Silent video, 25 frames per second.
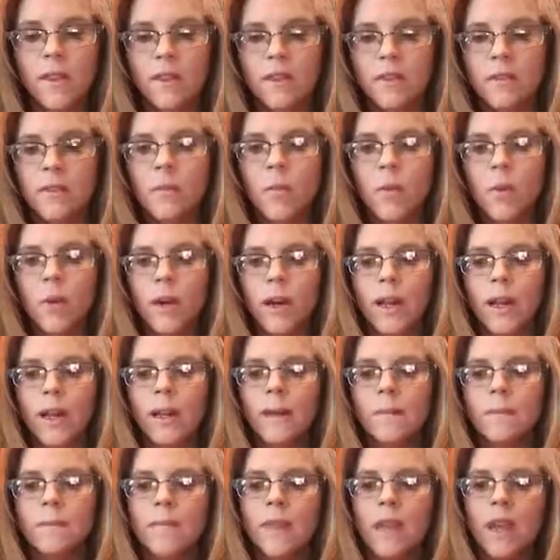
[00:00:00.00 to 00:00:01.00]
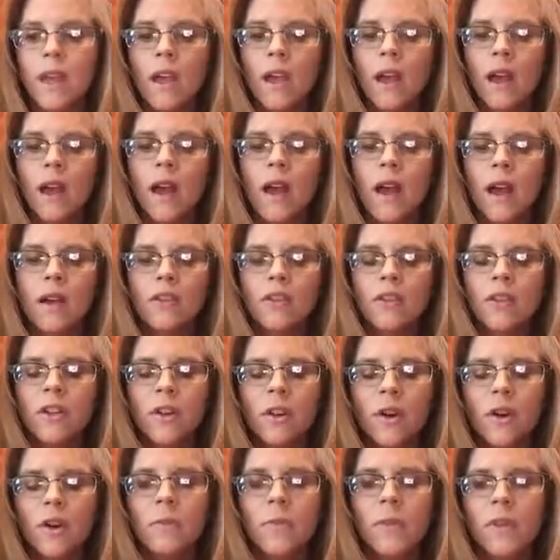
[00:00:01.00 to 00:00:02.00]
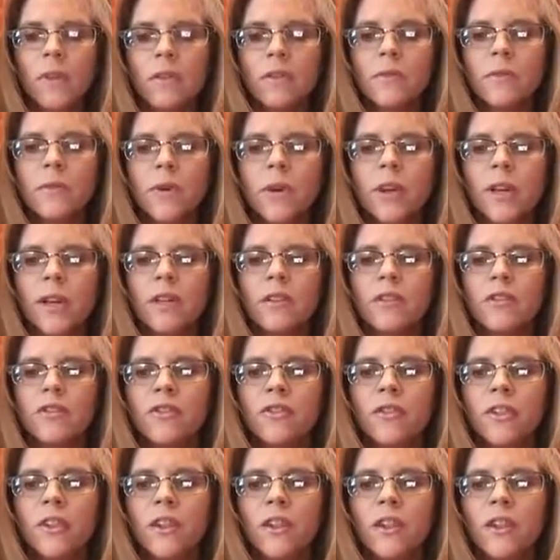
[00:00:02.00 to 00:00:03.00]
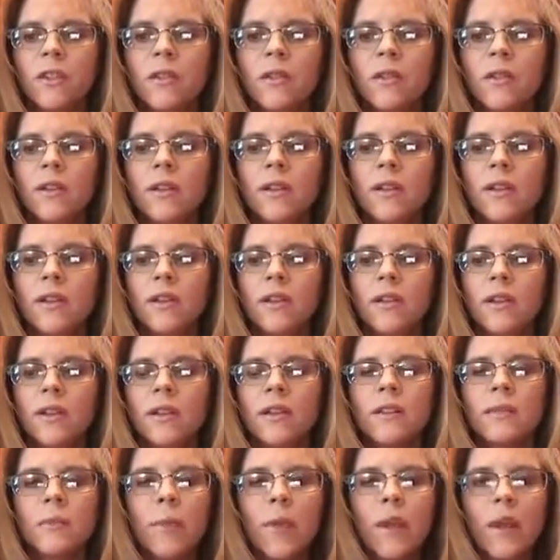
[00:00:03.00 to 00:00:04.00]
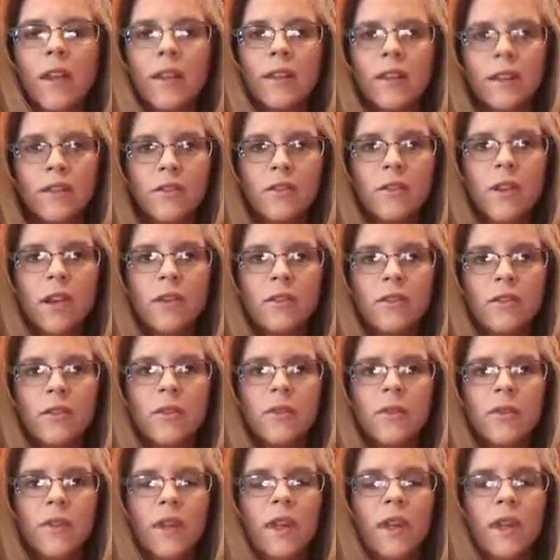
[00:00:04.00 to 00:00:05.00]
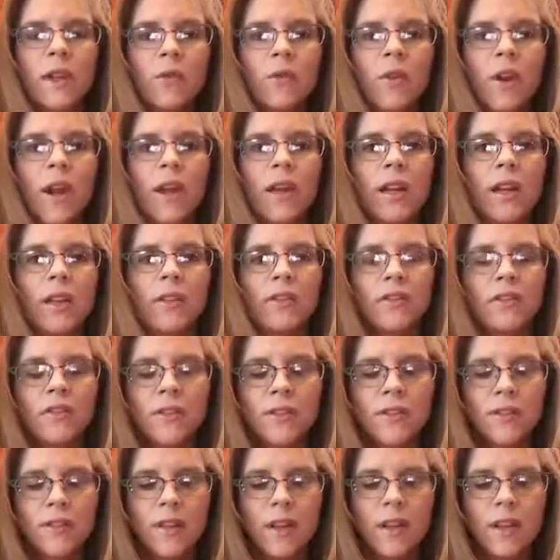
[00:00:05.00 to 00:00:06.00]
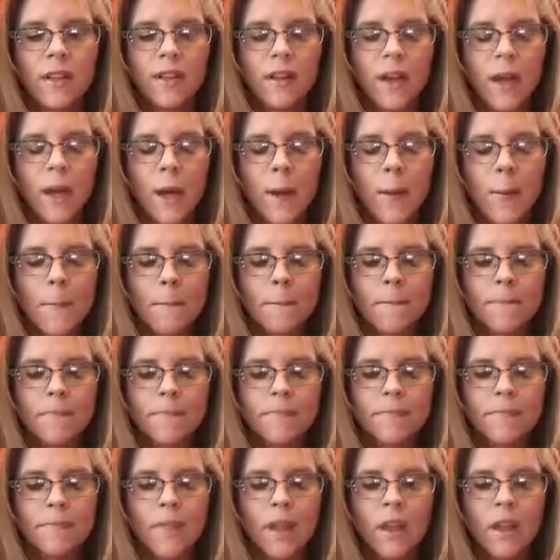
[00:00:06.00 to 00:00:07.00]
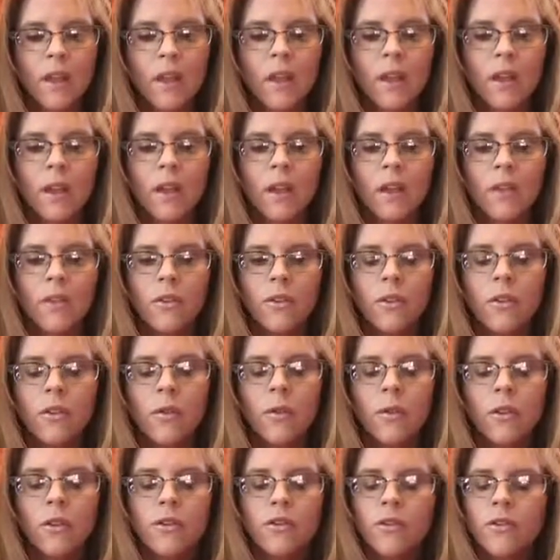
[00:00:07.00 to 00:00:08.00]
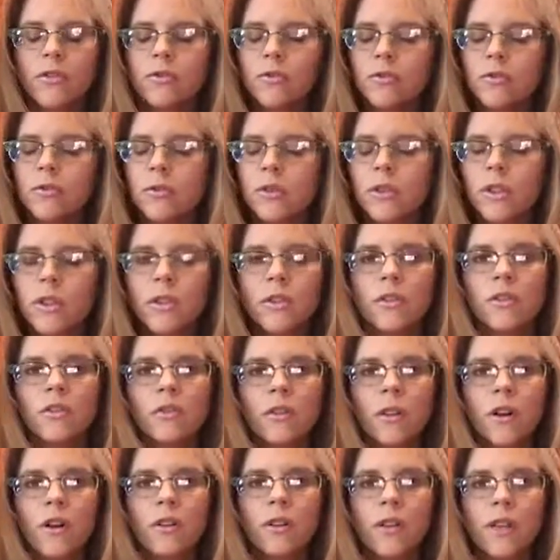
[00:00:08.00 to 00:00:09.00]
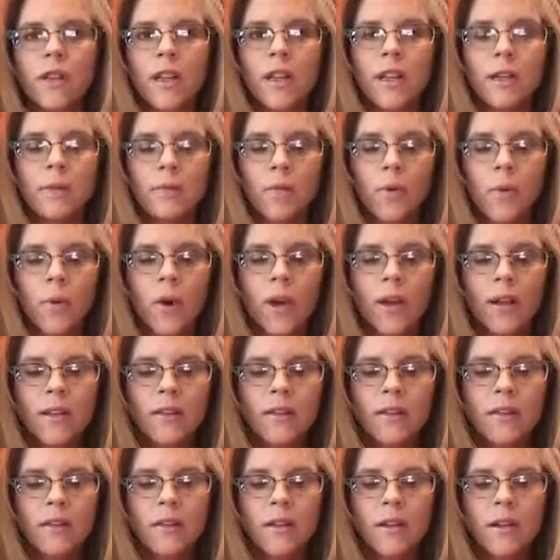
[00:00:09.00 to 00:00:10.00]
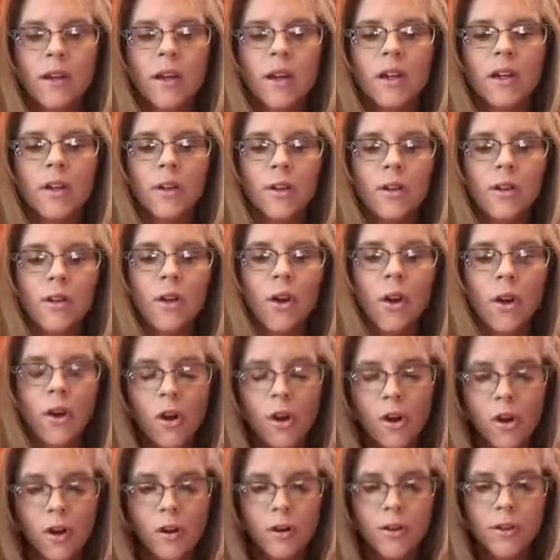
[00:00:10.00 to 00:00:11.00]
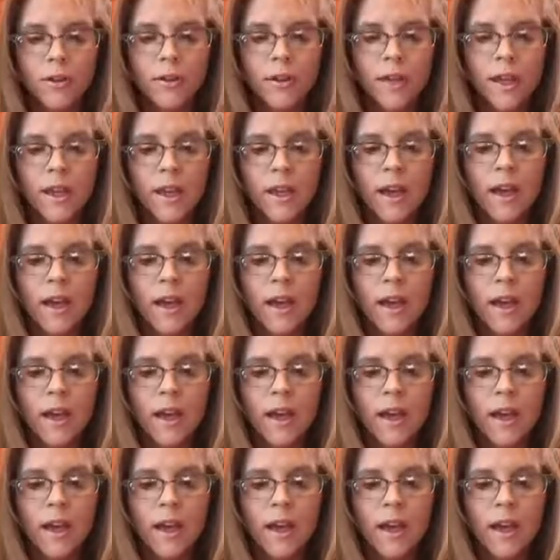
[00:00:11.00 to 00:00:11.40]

me this morning. She called me this morning and she explained that as she was getting ready, she said the Lord just really strongly impressed on her heart